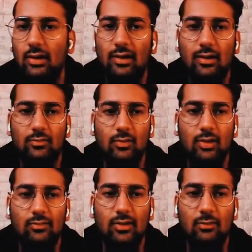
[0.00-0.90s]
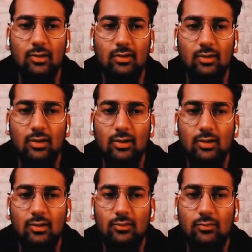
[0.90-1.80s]
last one is 7.
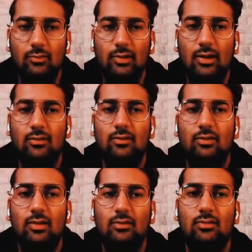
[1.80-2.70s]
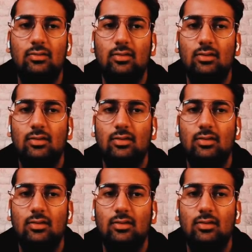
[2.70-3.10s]
So let's just,